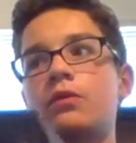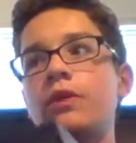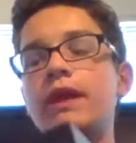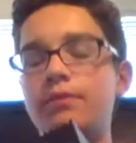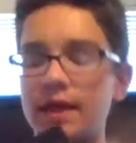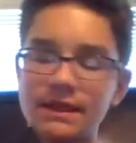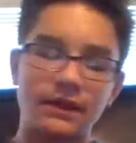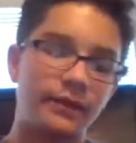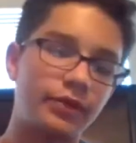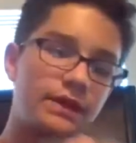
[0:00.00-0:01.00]
we can
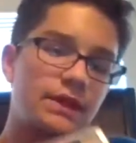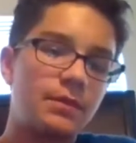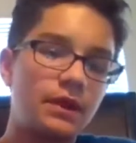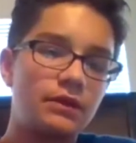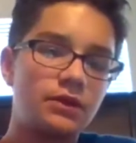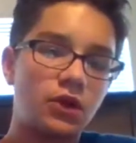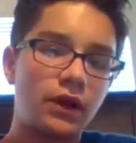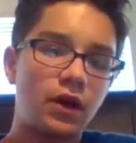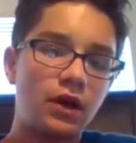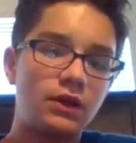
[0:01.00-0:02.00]
basically press the button,
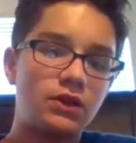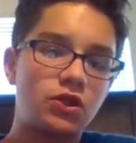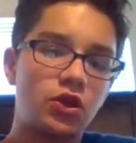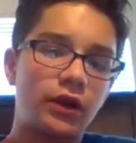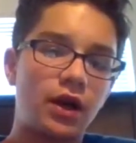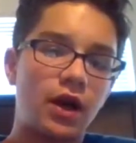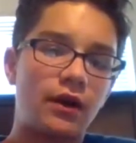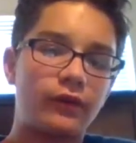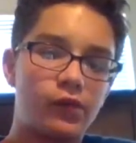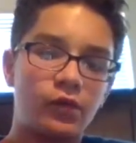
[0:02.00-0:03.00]
turn it on, turn it
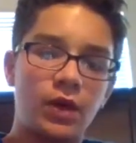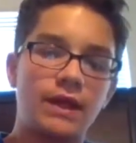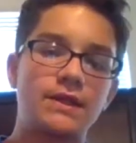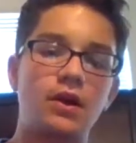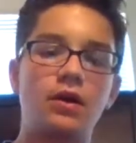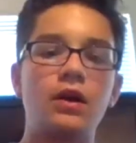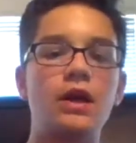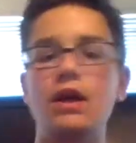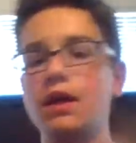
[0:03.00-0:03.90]
off when it's all